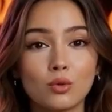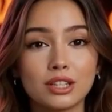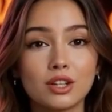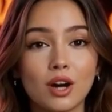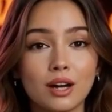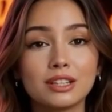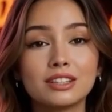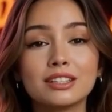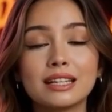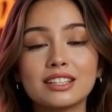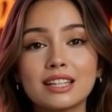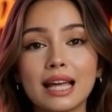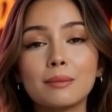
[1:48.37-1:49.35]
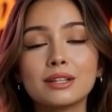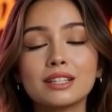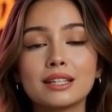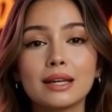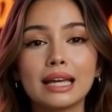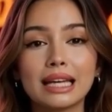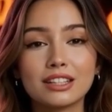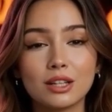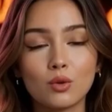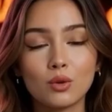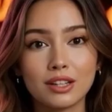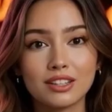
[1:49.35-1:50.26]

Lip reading: we dive into the steps, here's a quick